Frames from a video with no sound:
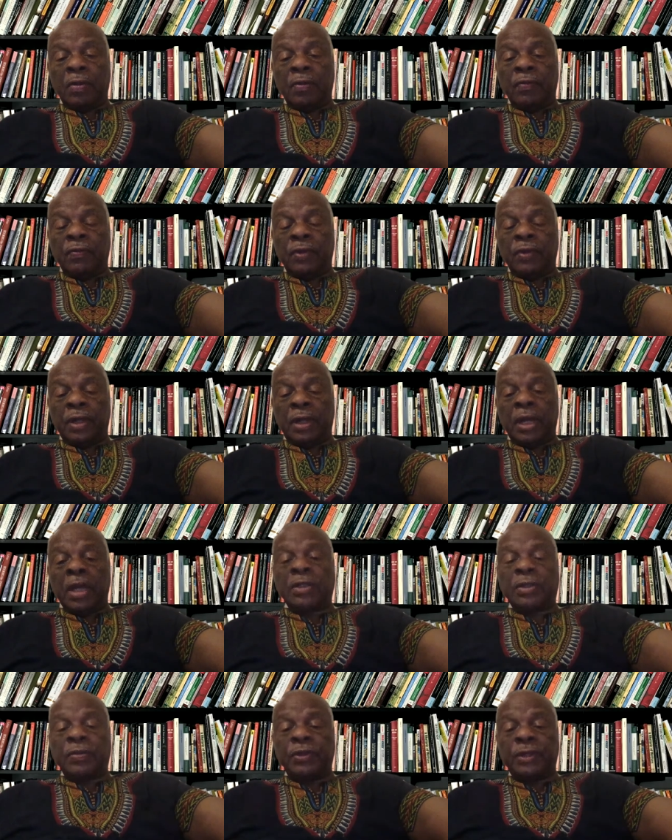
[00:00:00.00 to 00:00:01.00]
heads of
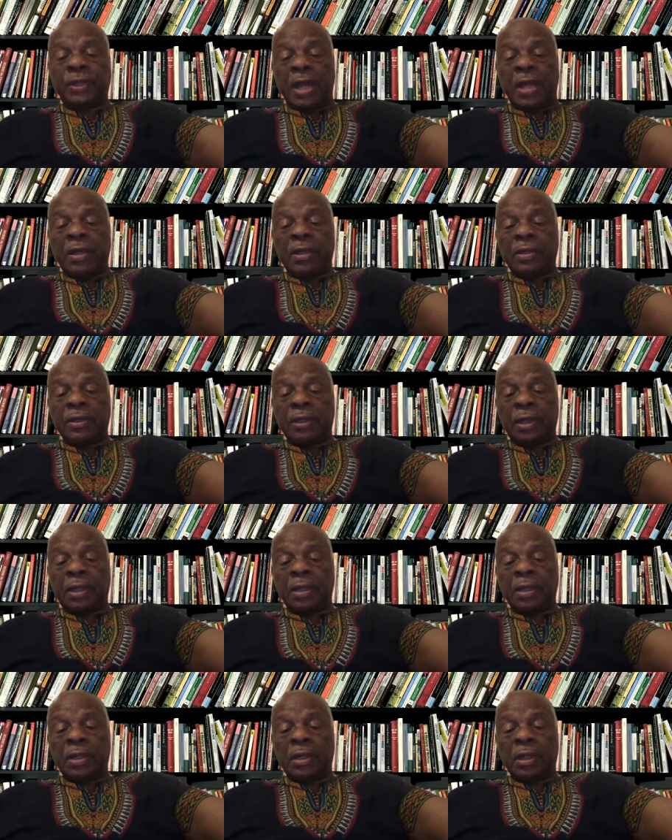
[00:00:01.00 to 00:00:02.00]
state
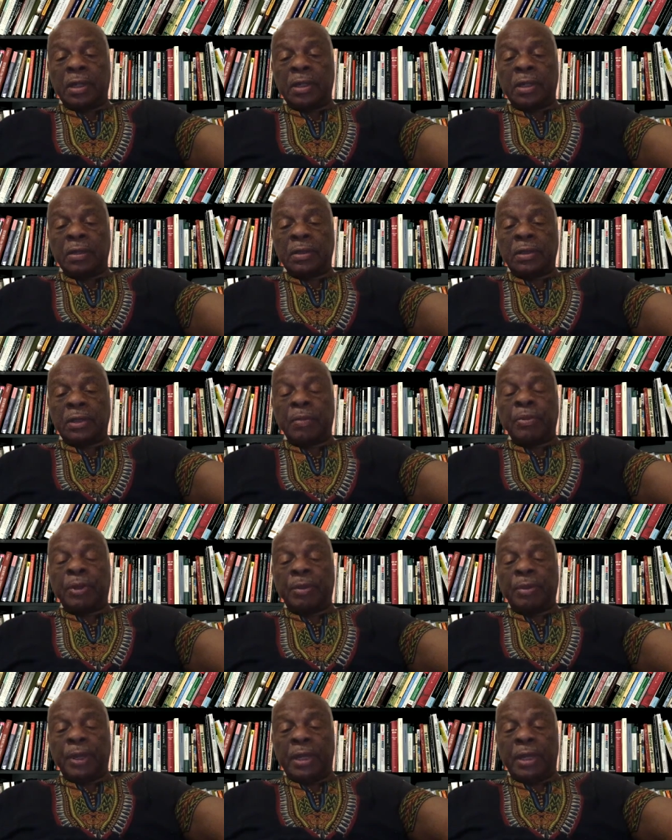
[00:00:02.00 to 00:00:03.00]

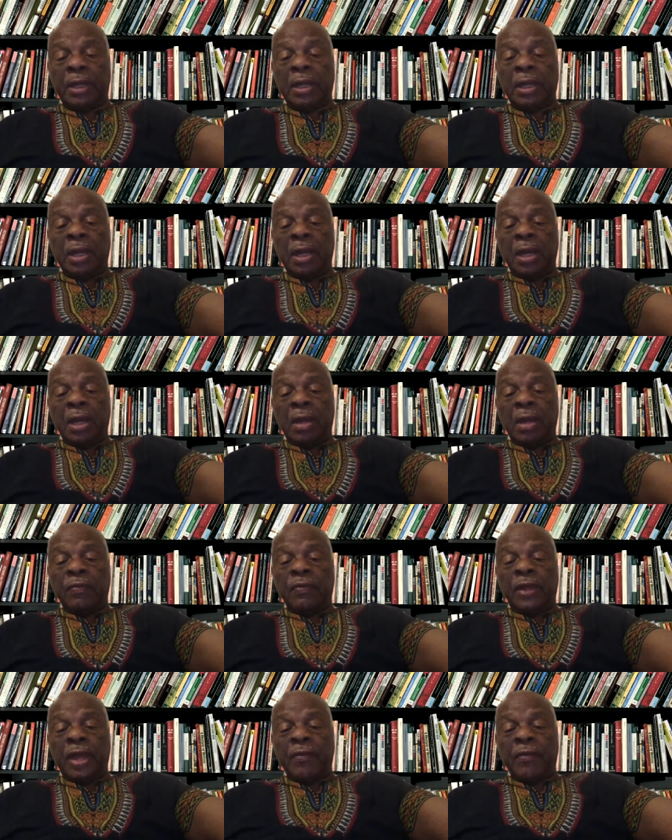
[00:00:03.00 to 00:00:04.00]
subcommittee of the
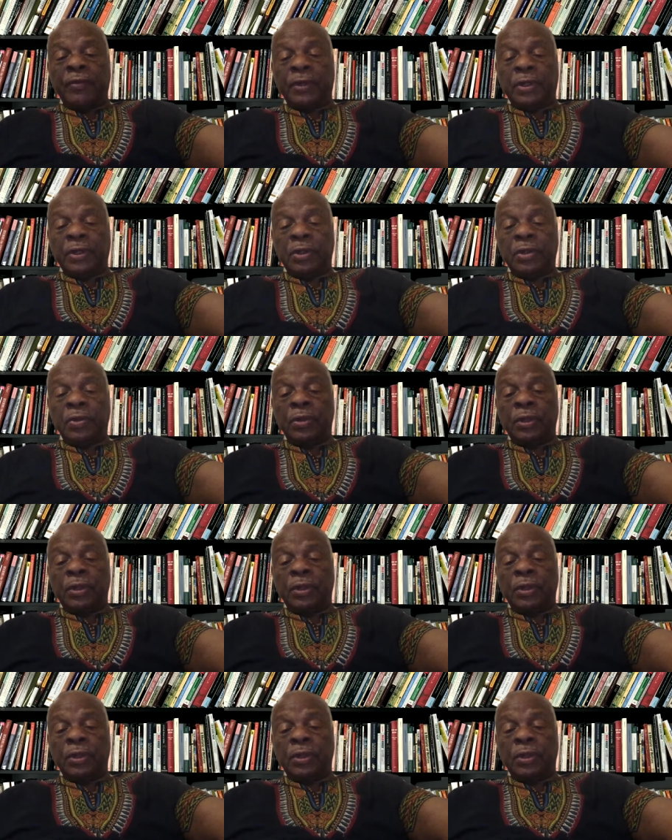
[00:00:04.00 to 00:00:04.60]
African Union